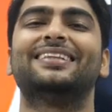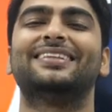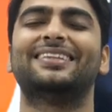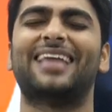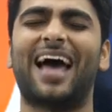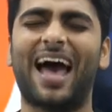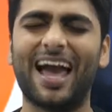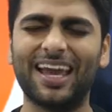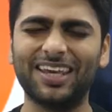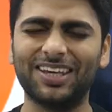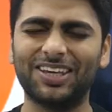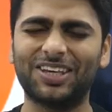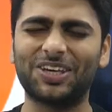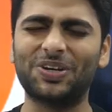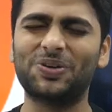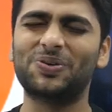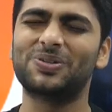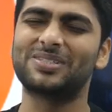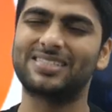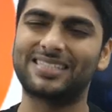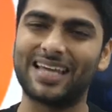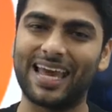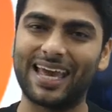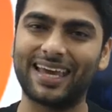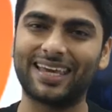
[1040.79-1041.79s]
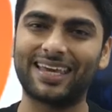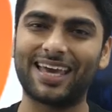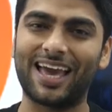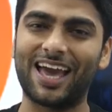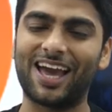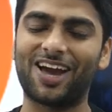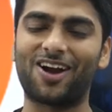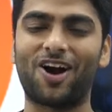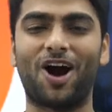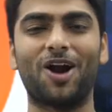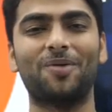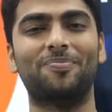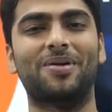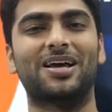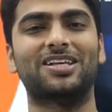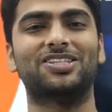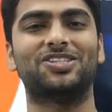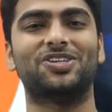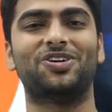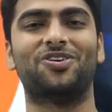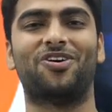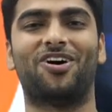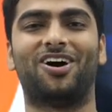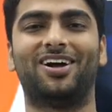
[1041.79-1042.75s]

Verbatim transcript: Thank you. Take care. God bless you